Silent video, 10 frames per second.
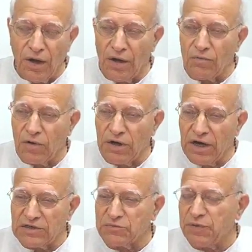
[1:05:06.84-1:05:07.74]
And one
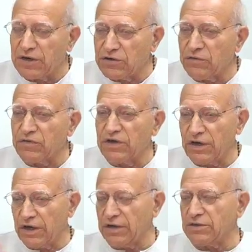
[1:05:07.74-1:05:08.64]
aspect of
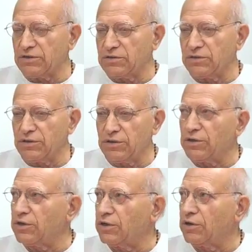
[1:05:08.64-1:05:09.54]
that,
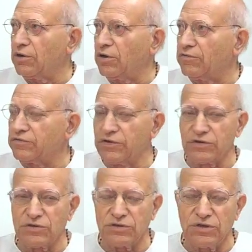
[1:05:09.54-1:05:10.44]
of
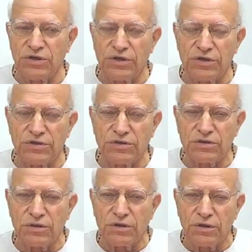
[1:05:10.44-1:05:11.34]
this,
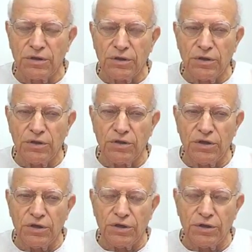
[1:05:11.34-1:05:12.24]
is
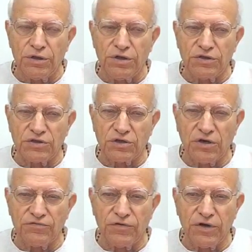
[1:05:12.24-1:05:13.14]
the
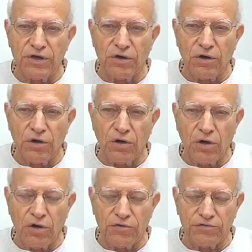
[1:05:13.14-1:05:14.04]
discovery
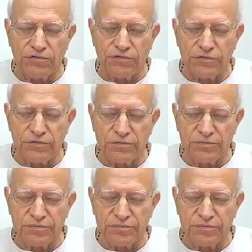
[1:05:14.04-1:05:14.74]
of